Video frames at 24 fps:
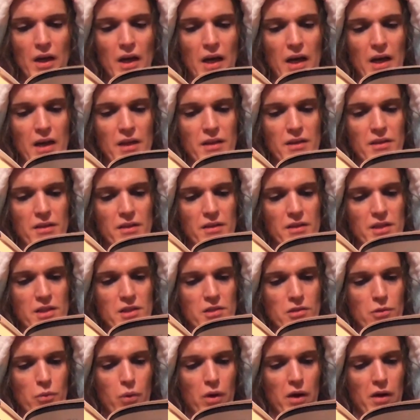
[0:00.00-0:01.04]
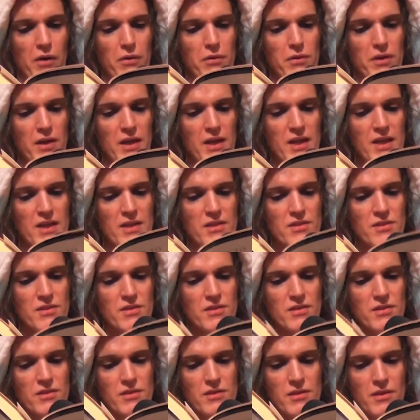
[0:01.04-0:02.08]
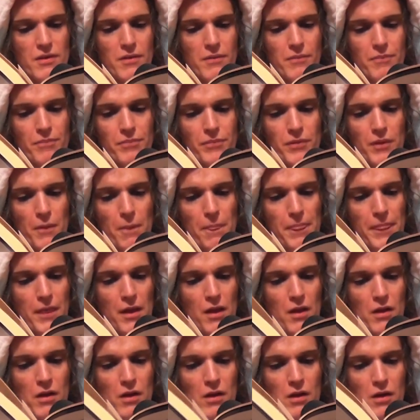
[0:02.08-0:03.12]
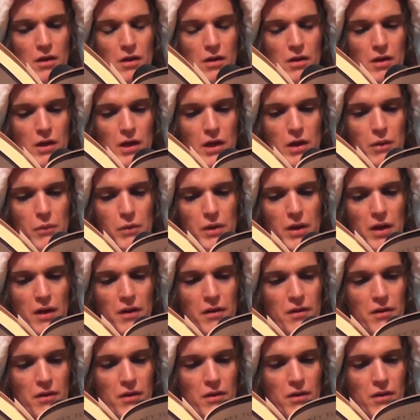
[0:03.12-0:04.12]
And this quote is... Here we go.